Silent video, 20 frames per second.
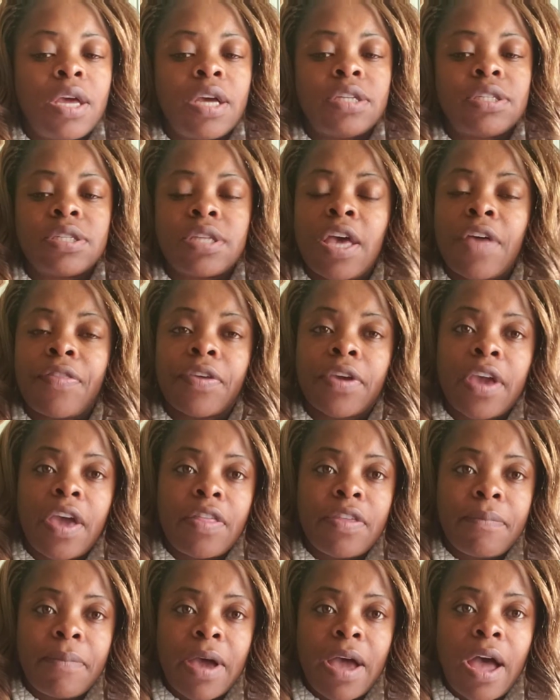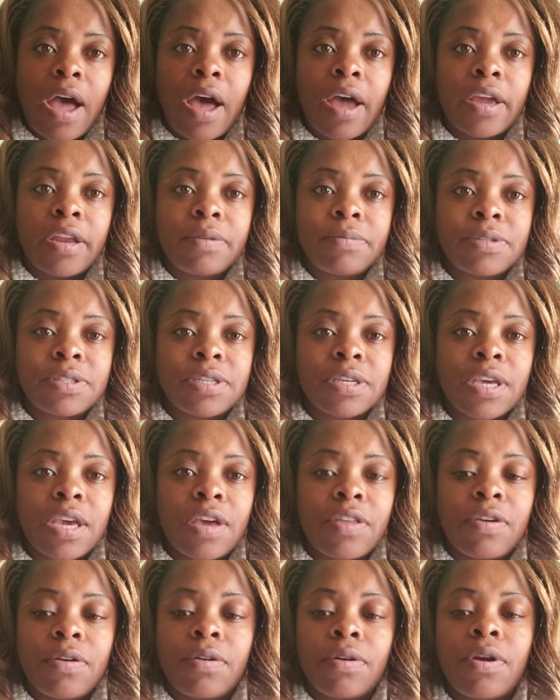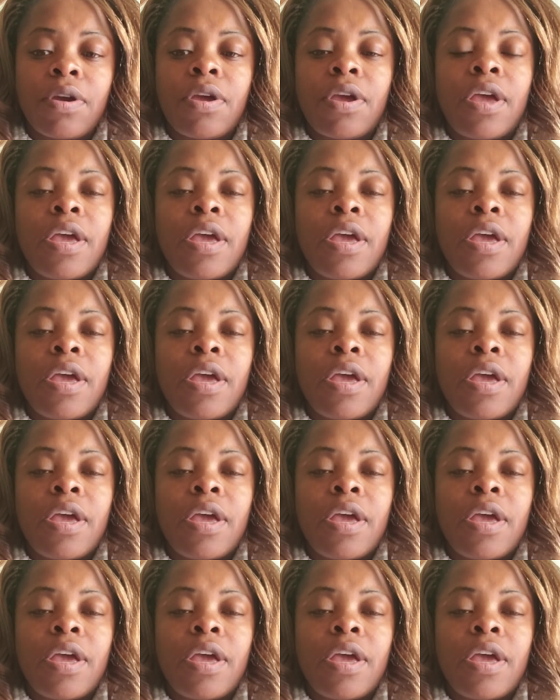Just have to gather my items together